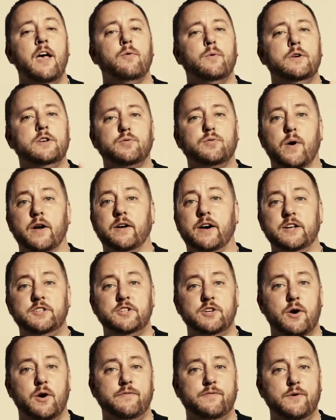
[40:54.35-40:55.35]
We just want to let
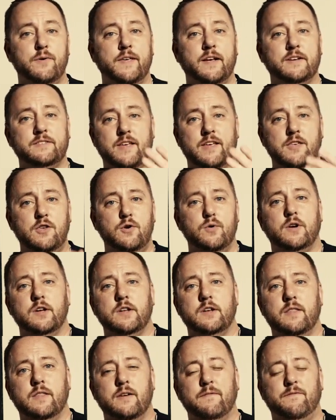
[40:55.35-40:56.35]
you know a few things that you
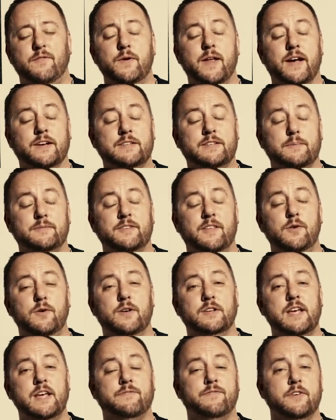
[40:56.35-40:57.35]
could, a few next steps that you
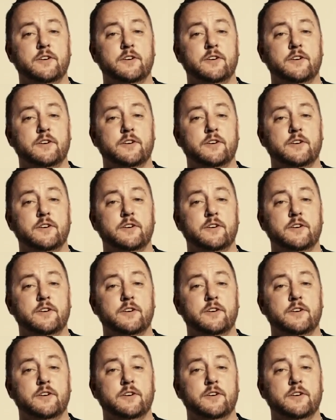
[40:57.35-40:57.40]
could take.